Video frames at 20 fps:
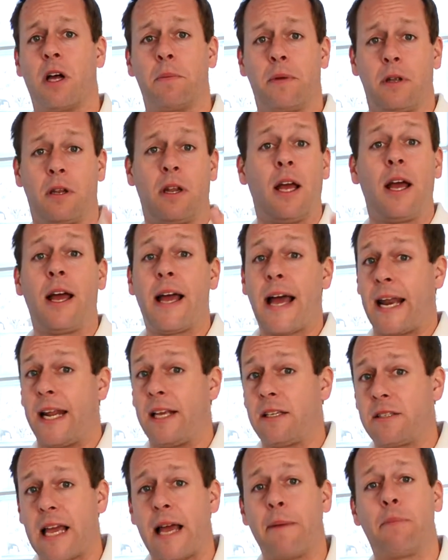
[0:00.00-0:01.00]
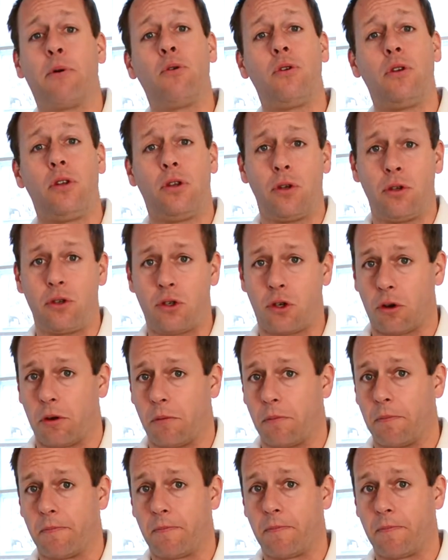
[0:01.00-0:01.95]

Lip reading: But an example, YouTube.